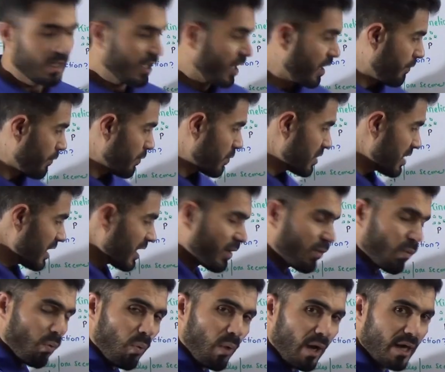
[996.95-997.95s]
If you take
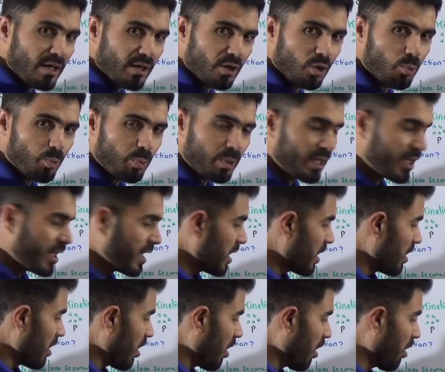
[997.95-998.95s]
1 rupee
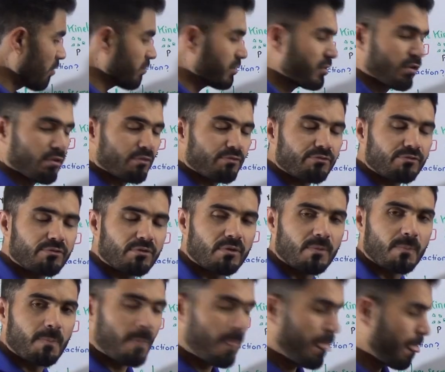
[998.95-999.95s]
out of
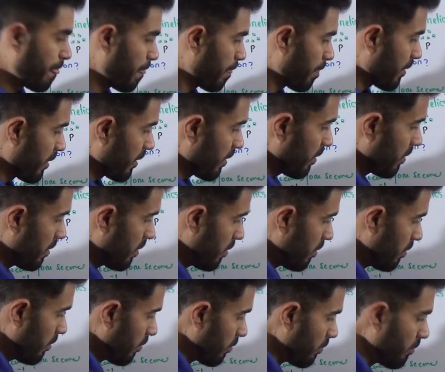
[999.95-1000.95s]

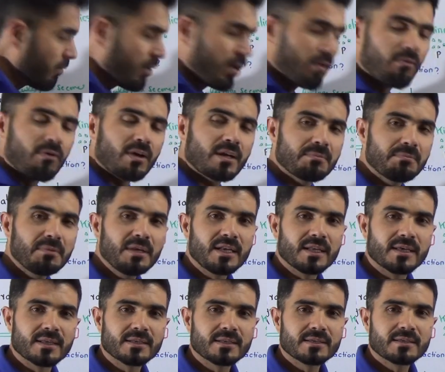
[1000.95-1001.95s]
1
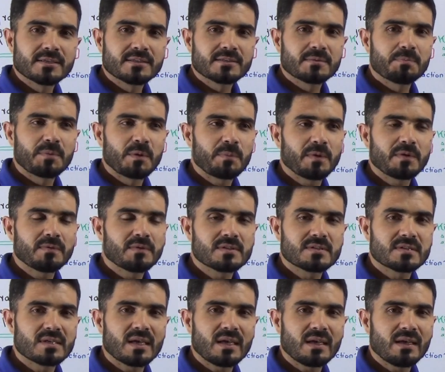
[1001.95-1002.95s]
million, people will
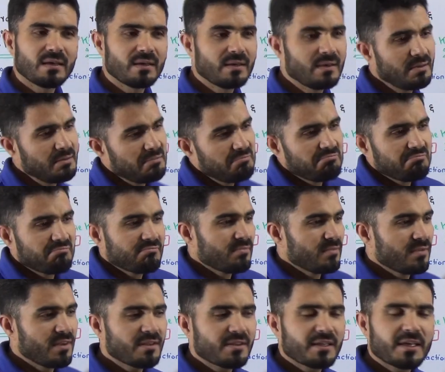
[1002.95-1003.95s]
say
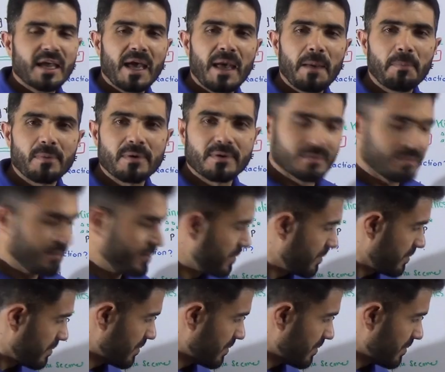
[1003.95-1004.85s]
nothing happened.